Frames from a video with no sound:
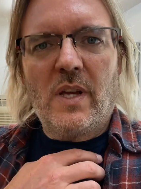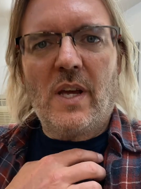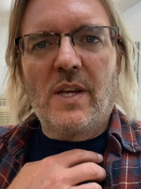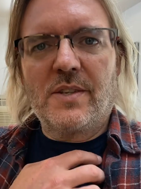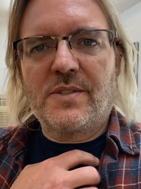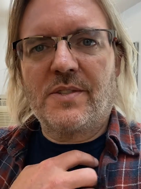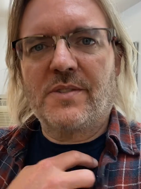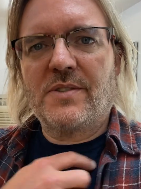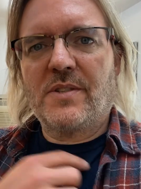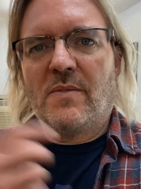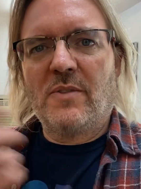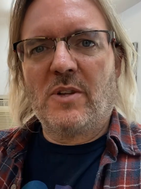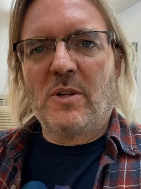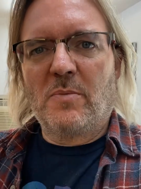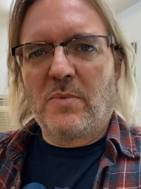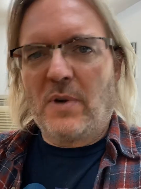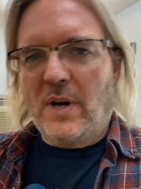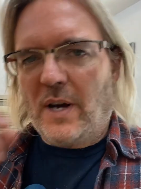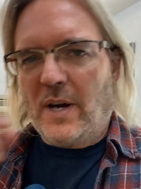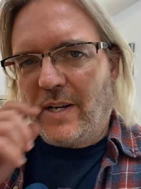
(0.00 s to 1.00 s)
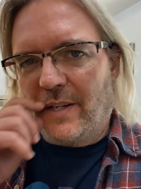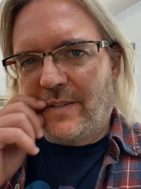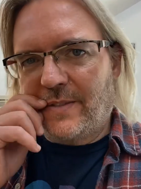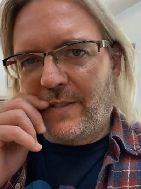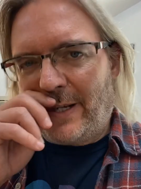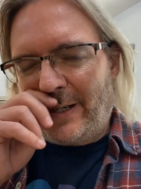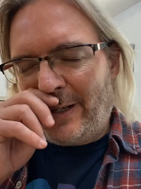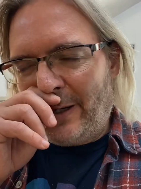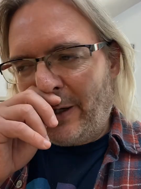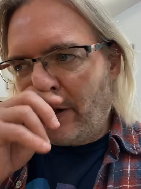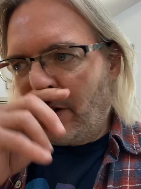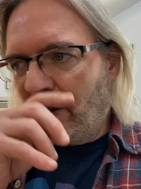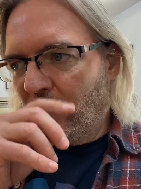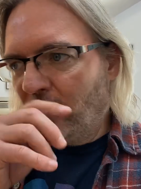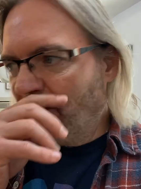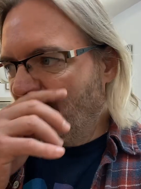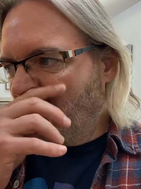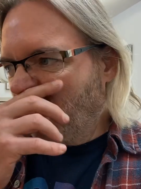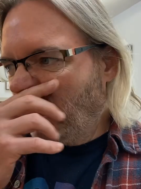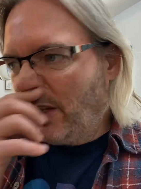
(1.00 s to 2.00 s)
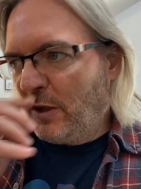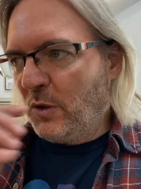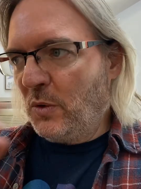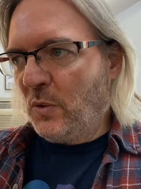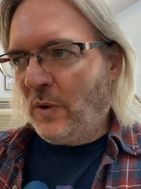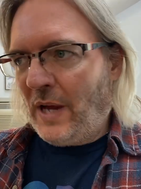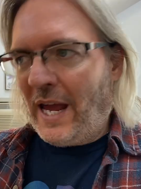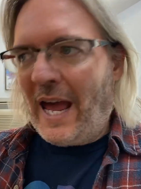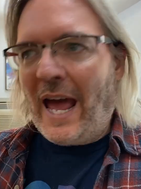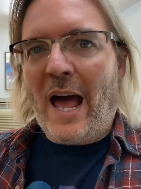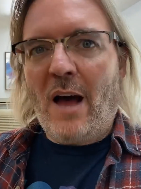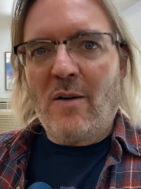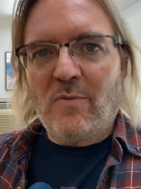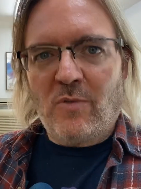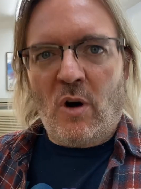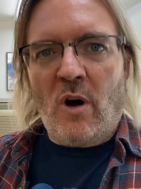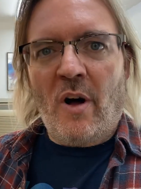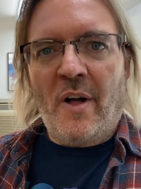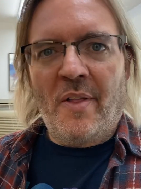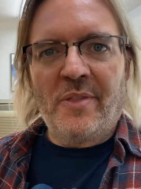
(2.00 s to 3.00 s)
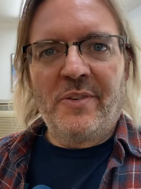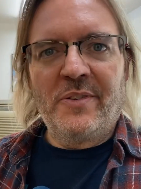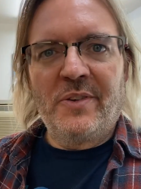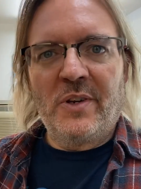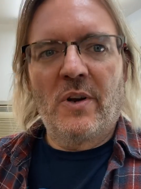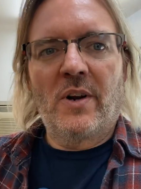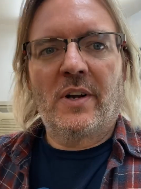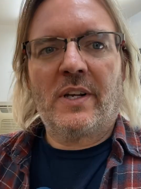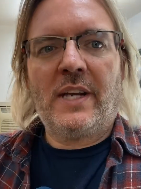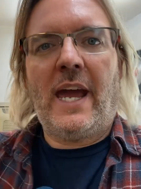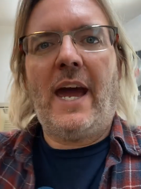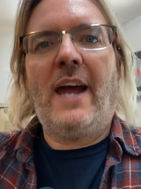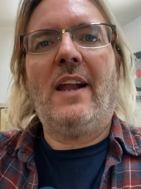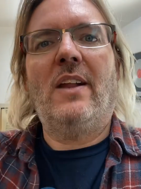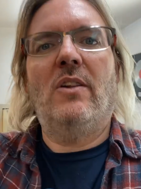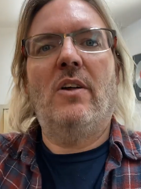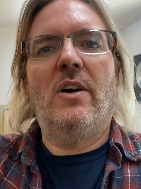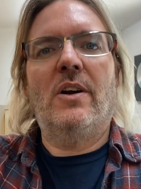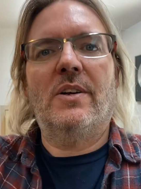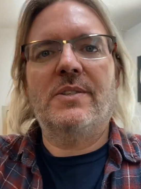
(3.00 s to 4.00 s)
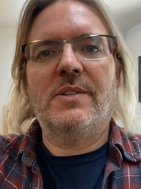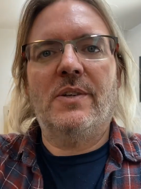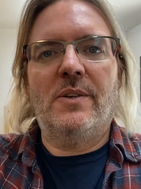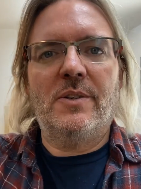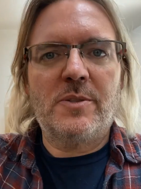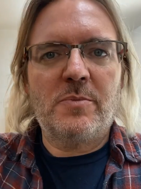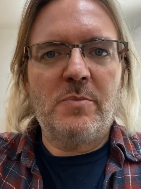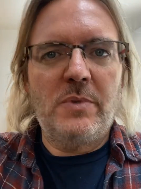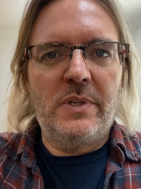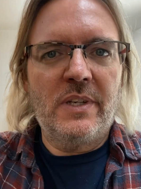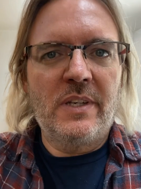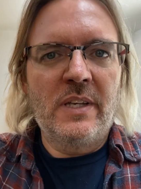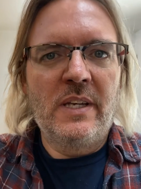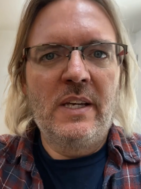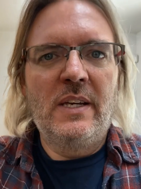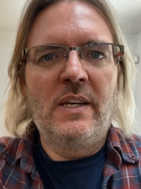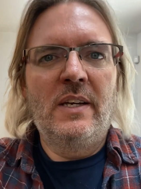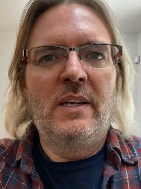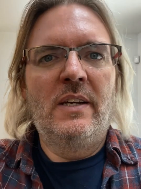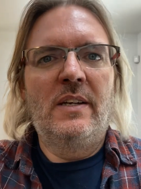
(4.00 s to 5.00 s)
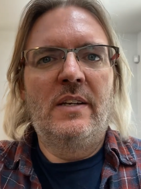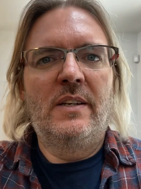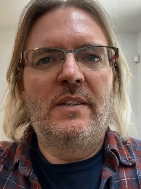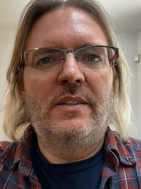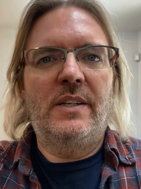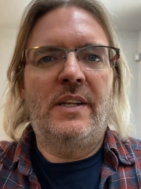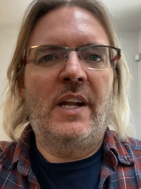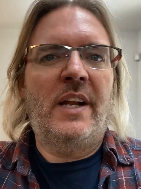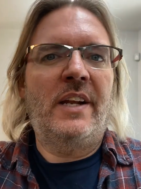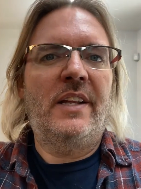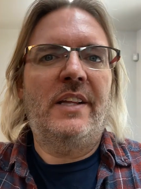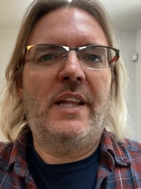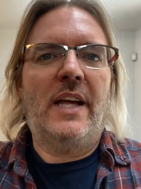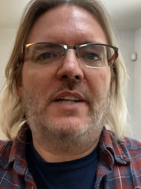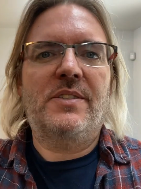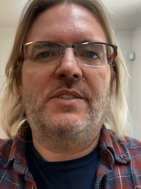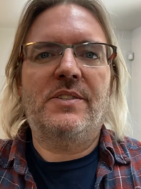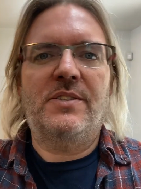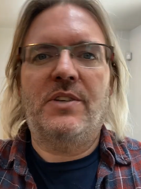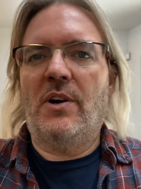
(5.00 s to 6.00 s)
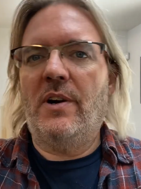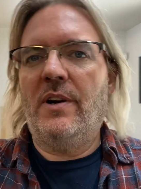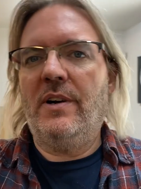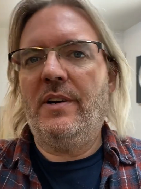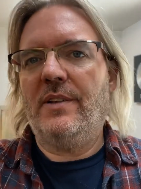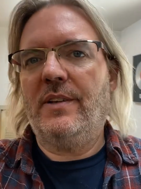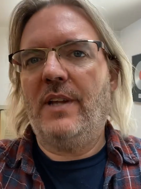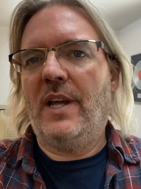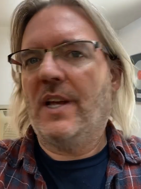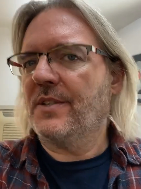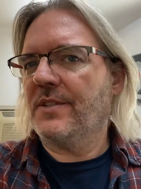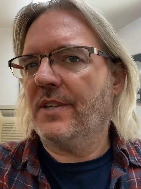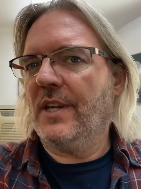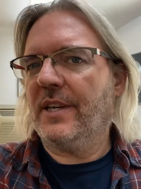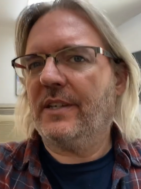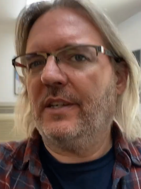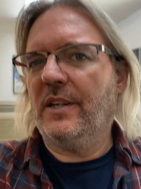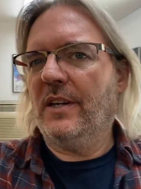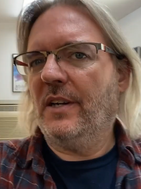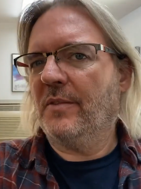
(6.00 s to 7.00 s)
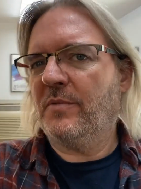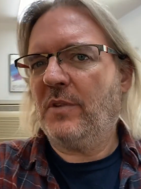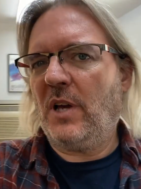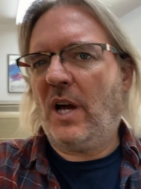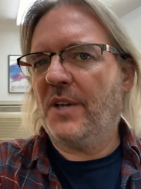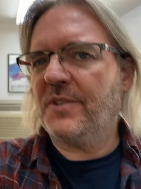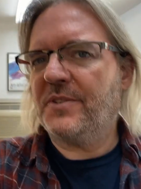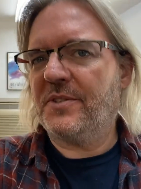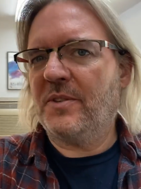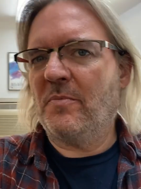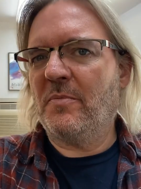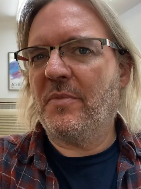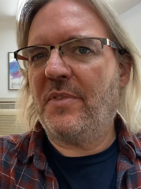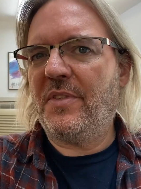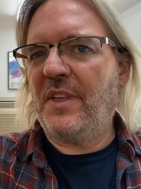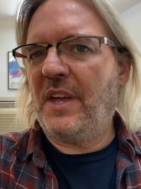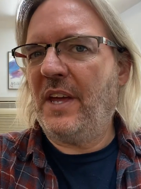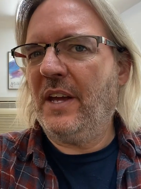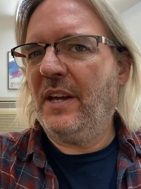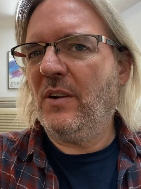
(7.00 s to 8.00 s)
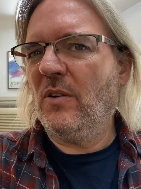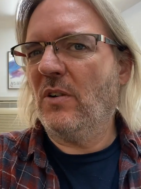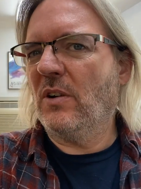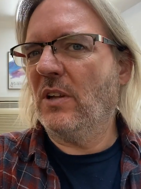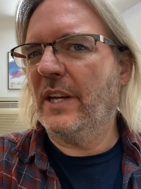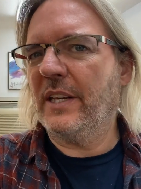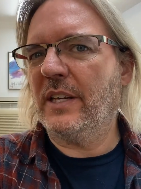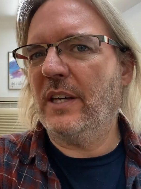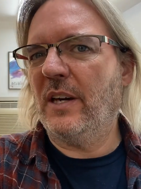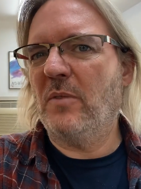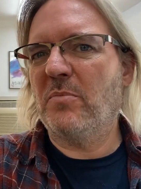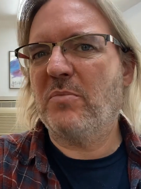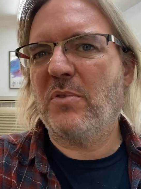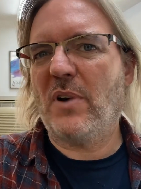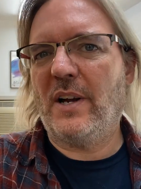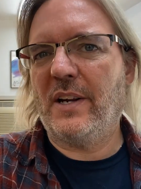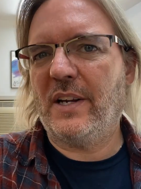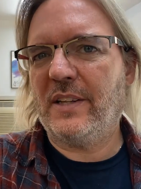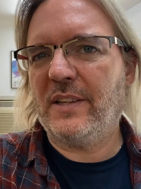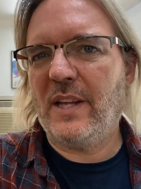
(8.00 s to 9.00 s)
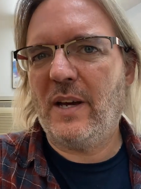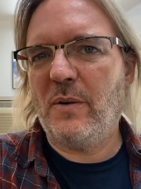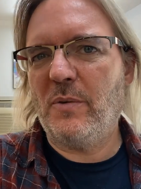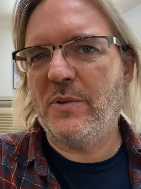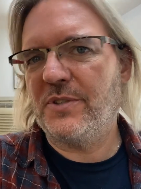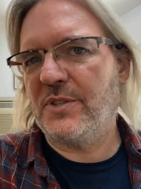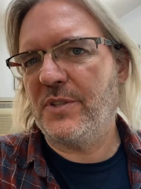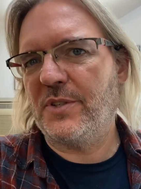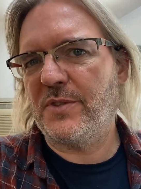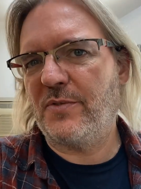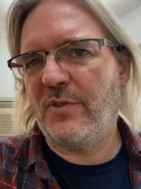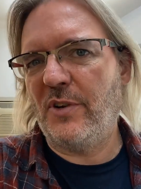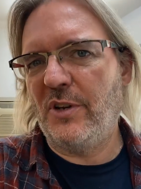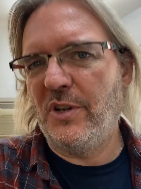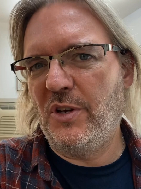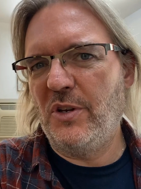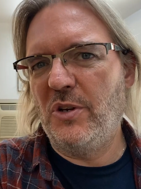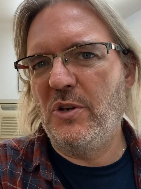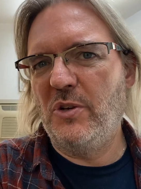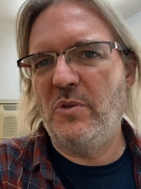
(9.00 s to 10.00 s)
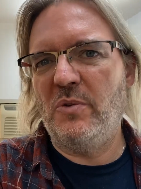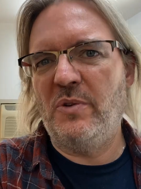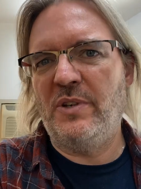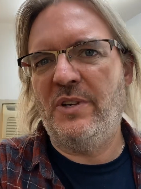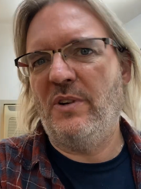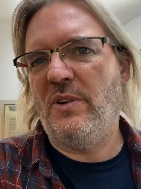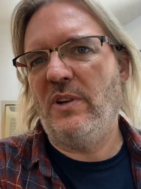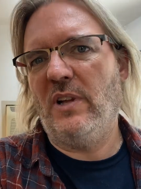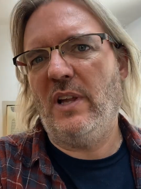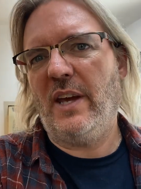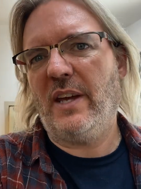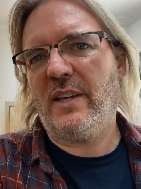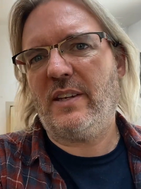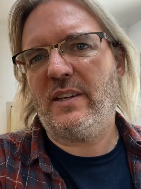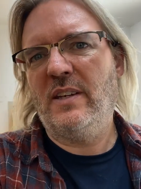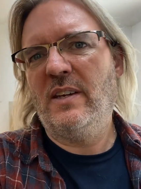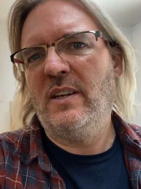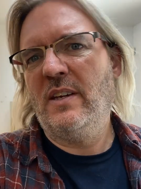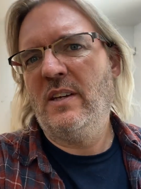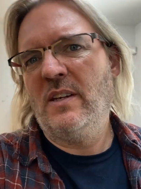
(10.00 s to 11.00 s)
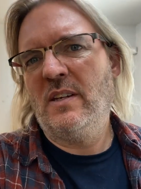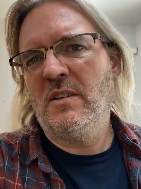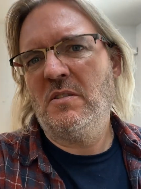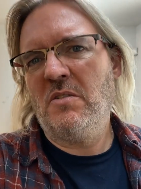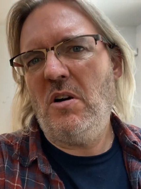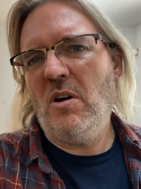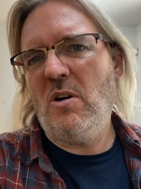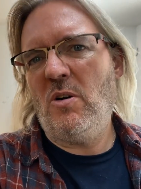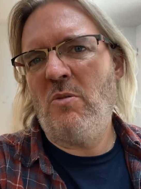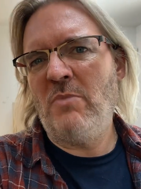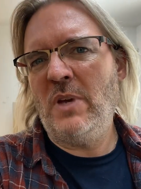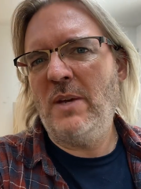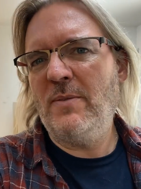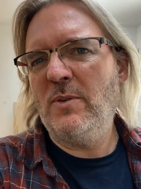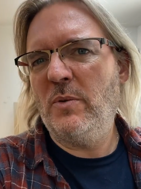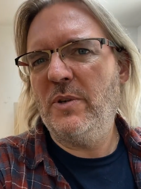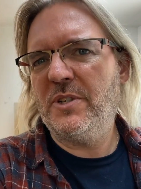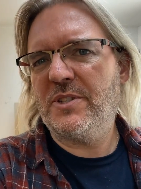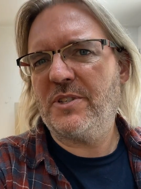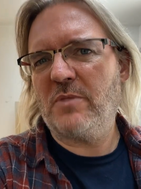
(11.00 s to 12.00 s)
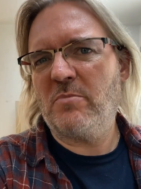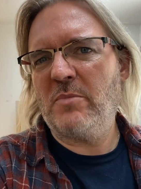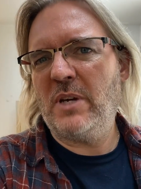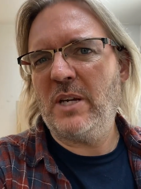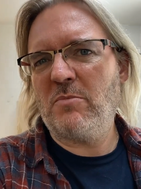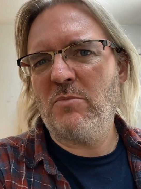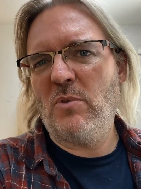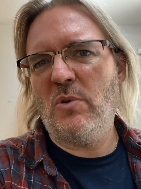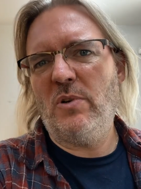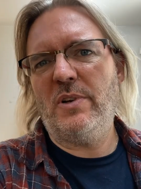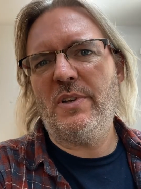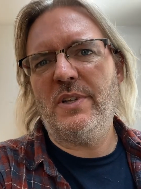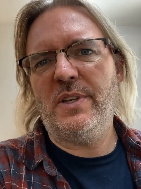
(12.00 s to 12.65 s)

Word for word: Yeah, so some of the products that you have on your catalog, so to speak, did any of that start as like a custom thing, or like a product that was just for you and you were like, oh, maybe we should make more of